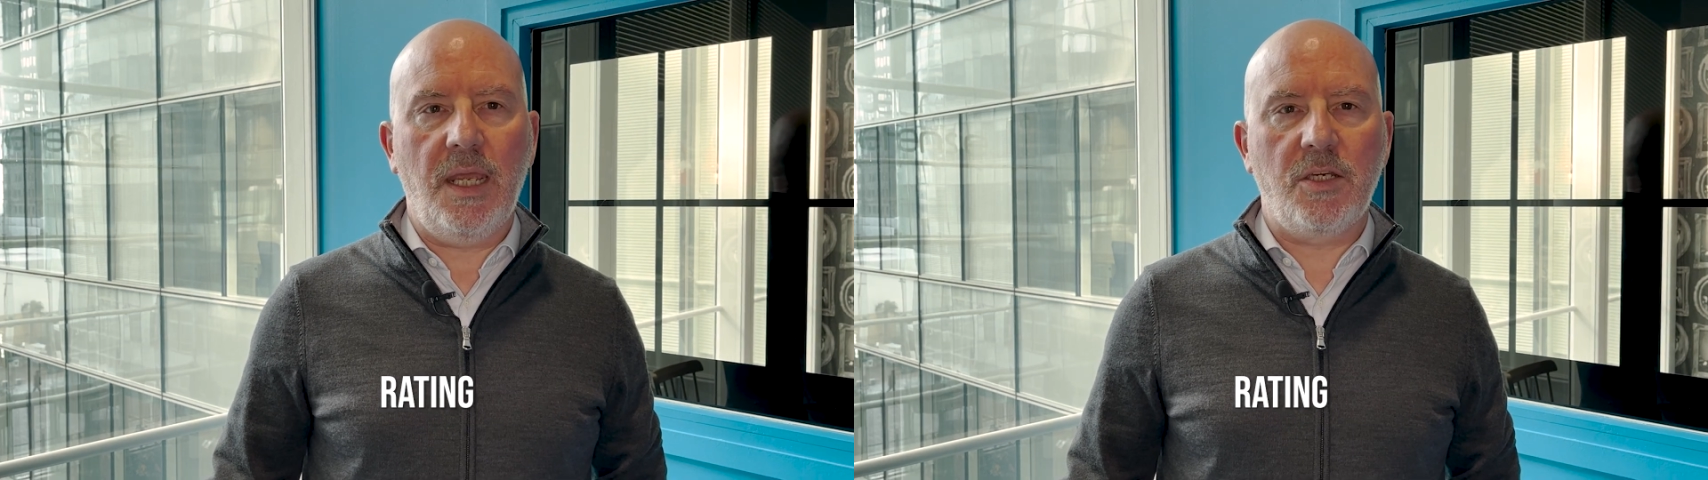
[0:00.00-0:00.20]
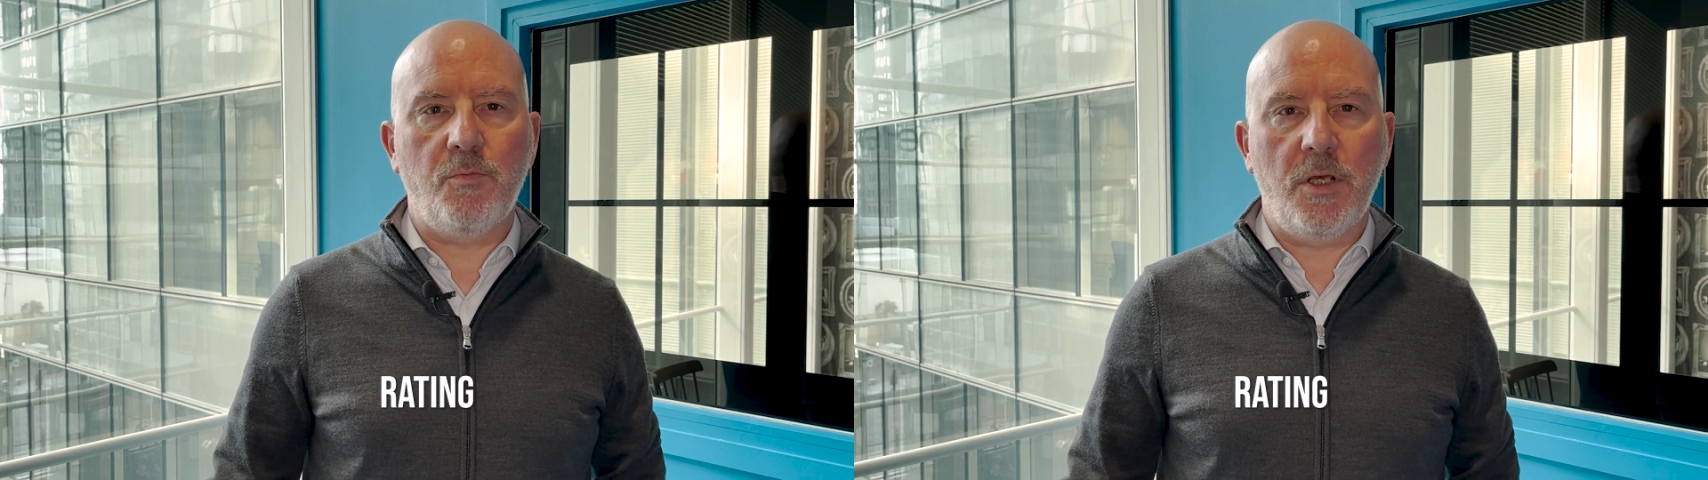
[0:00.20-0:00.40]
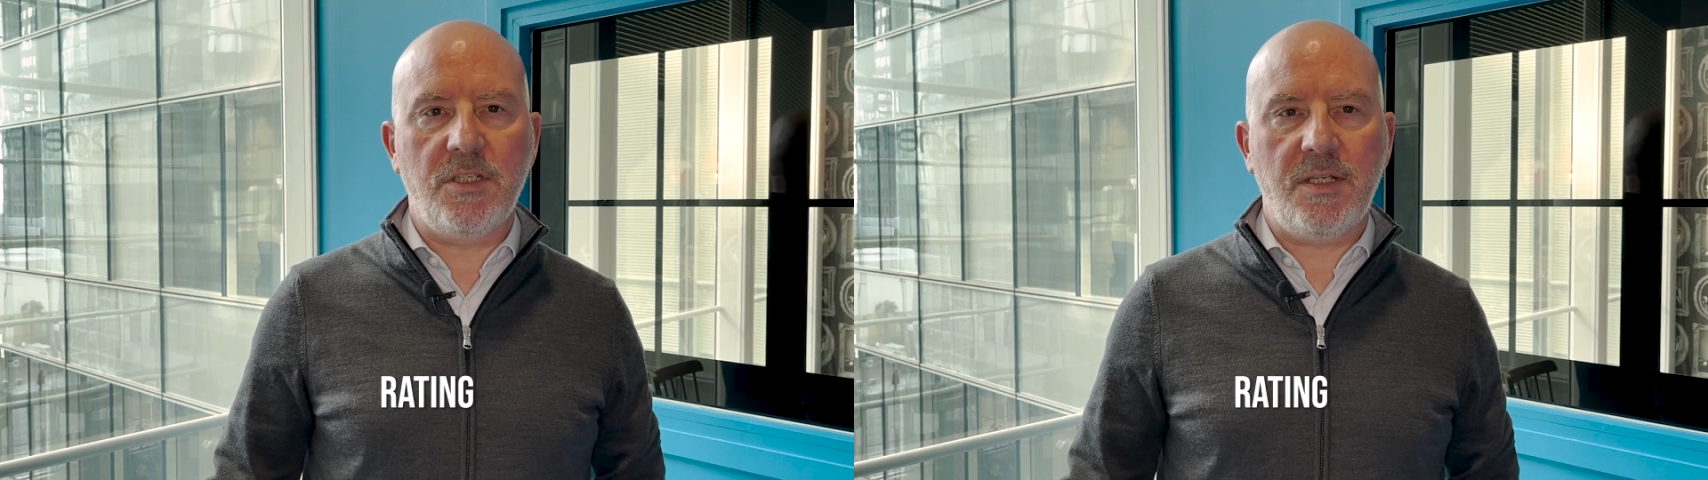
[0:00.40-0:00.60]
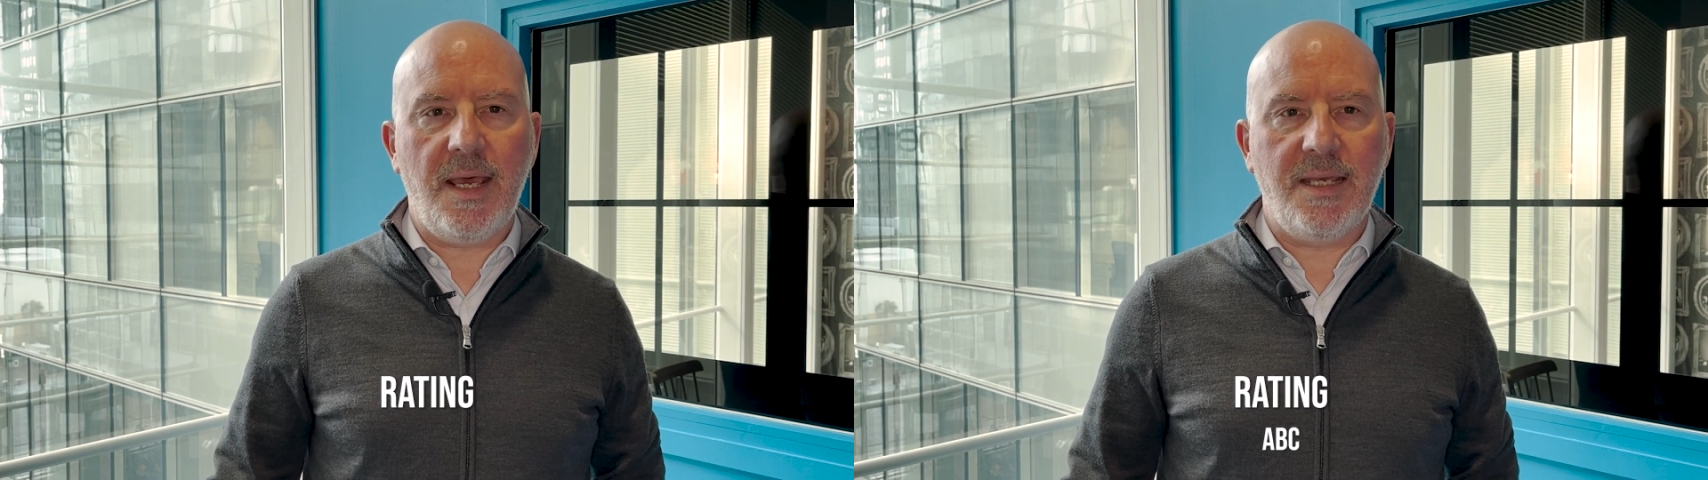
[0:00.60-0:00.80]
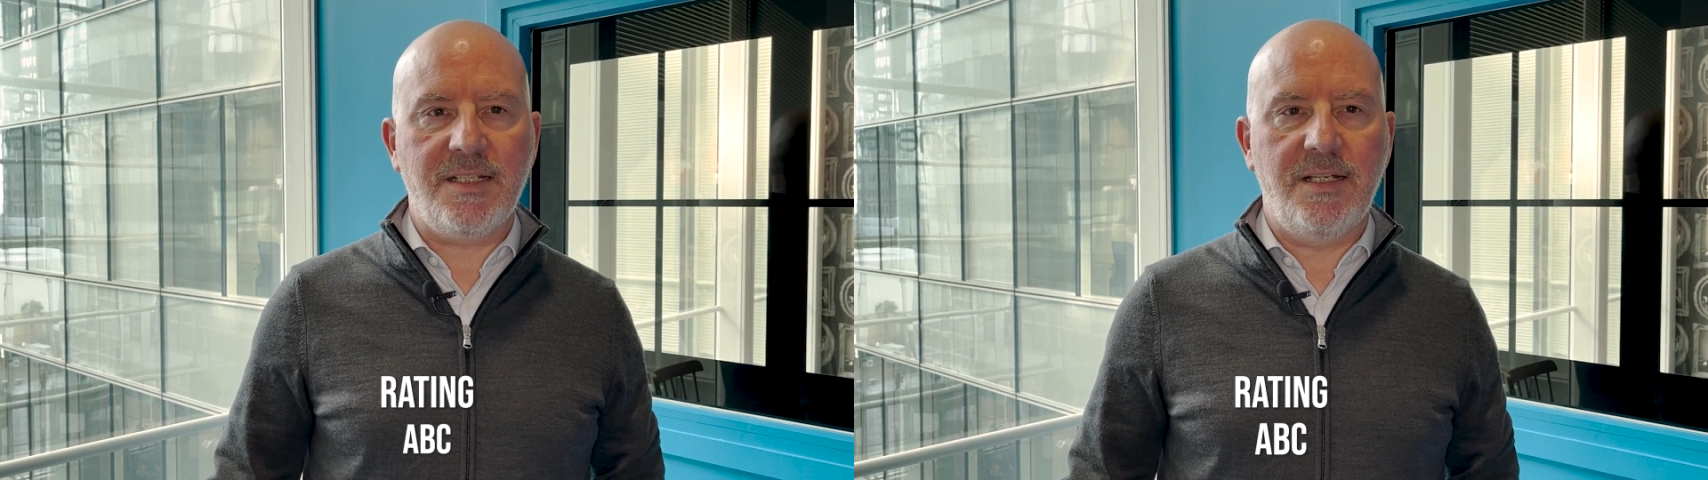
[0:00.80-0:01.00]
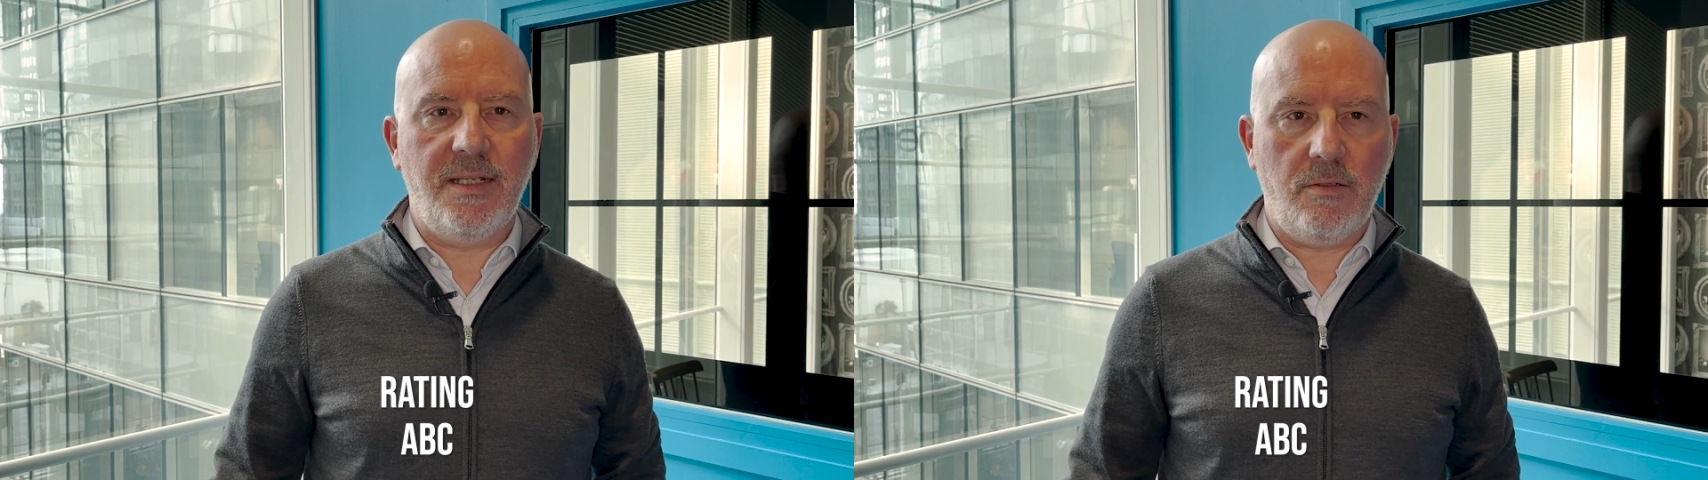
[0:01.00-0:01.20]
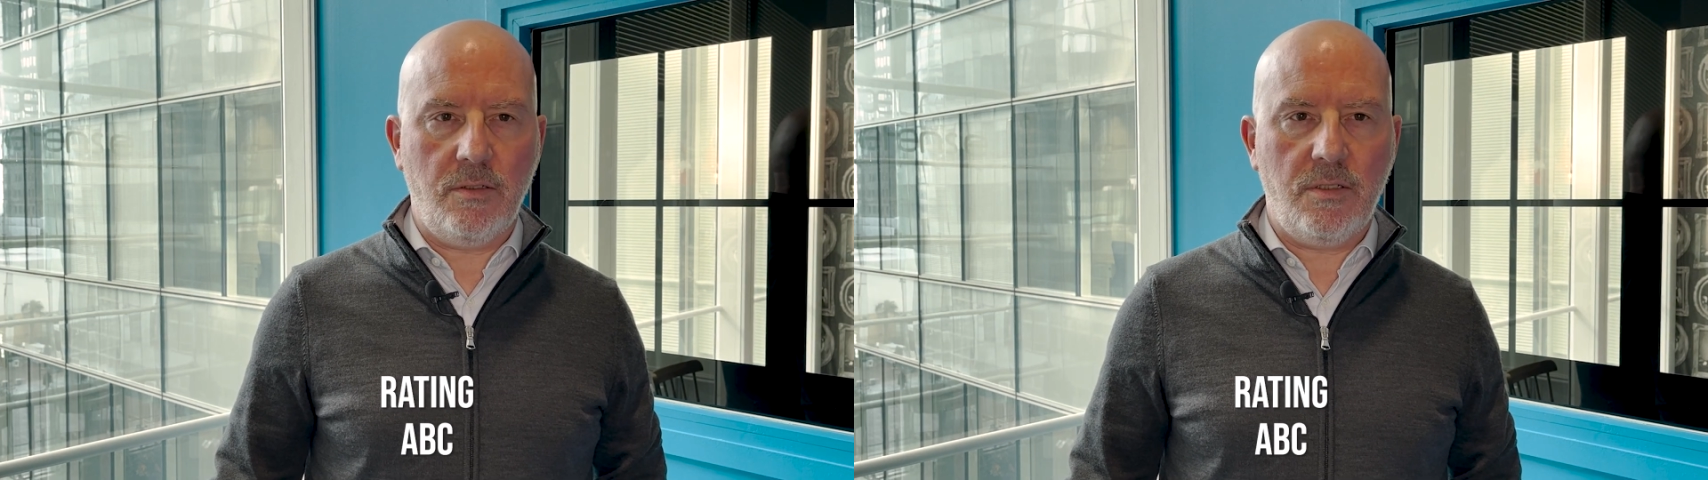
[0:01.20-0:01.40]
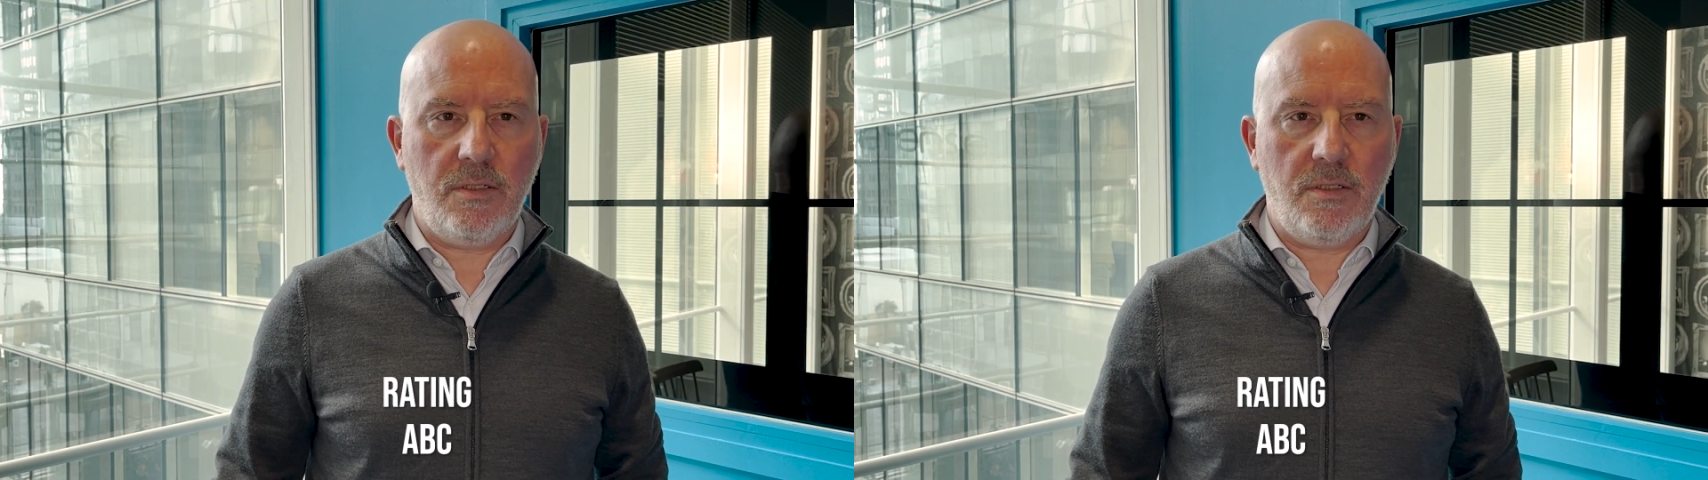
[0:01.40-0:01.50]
expressed as letters.